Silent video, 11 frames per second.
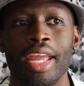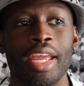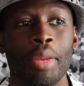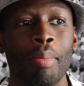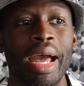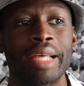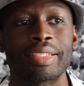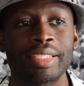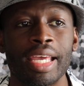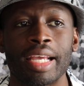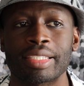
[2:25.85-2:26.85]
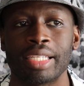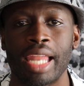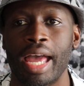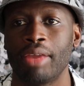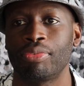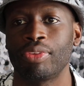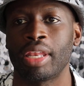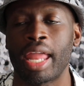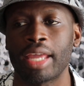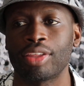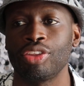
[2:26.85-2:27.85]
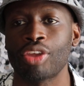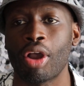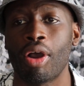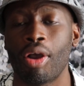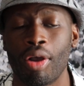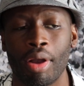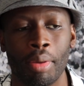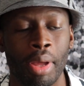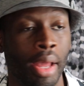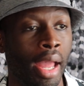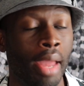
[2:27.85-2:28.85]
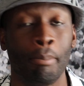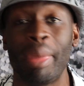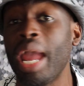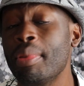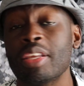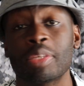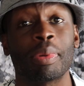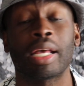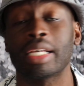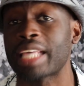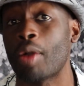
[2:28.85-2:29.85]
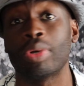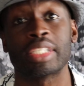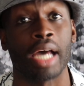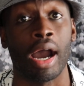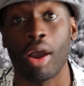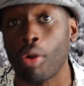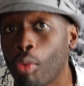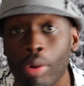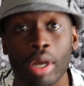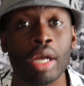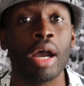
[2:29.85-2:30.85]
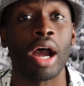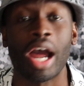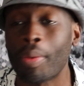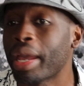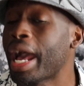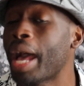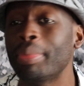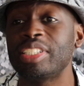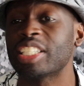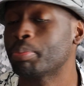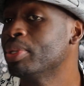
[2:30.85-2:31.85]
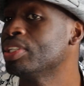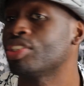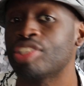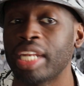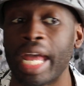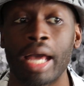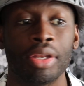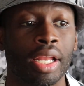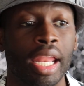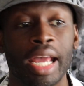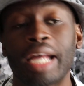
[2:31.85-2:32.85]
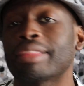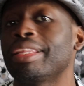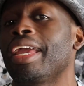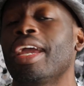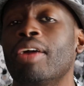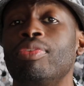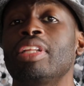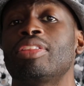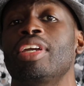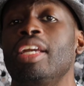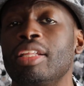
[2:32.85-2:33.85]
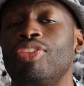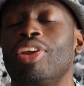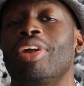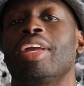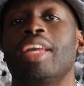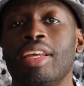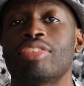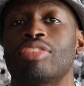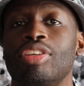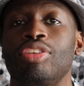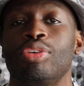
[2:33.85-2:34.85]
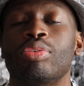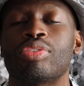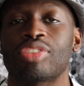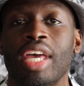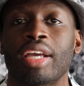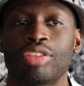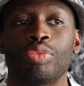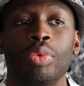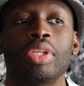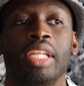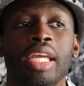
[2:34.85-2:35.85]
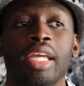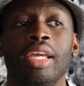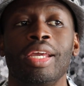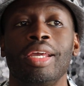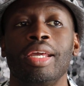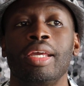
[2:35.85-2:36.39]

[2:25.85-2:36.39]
in my sex life. Like, y'all, maybe it's because I was a hoe. All right, I'm gonna just put the shit out there. Like, I, everything there is to do sexually,